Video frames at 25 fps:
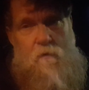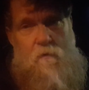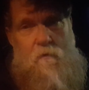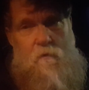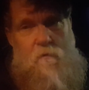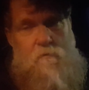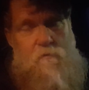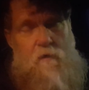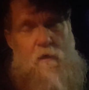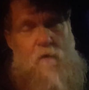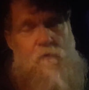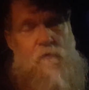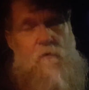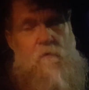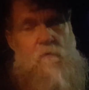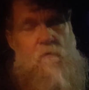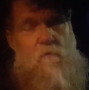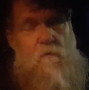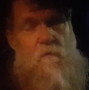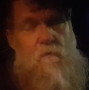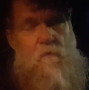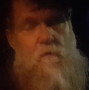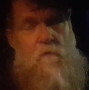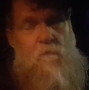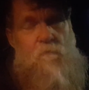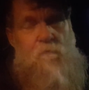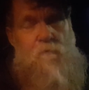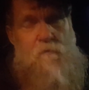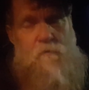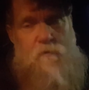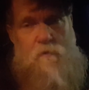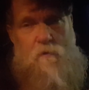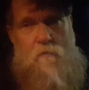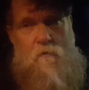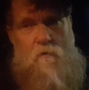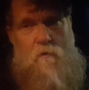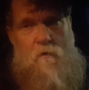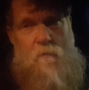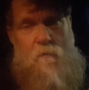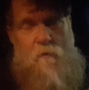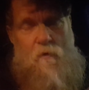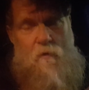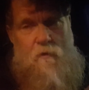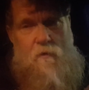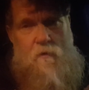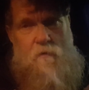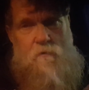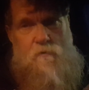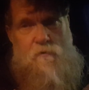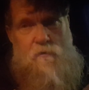is not the physical
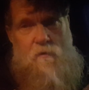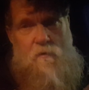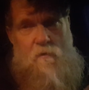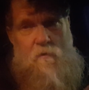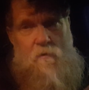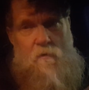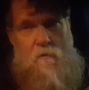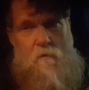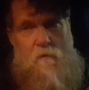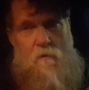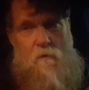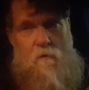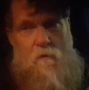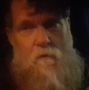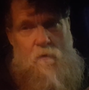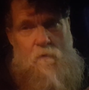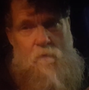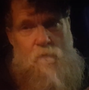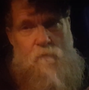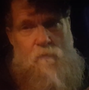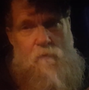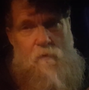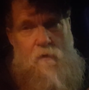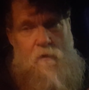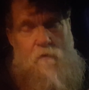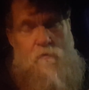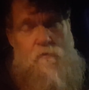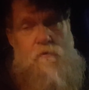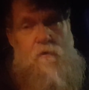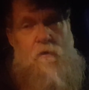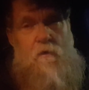commodities. It's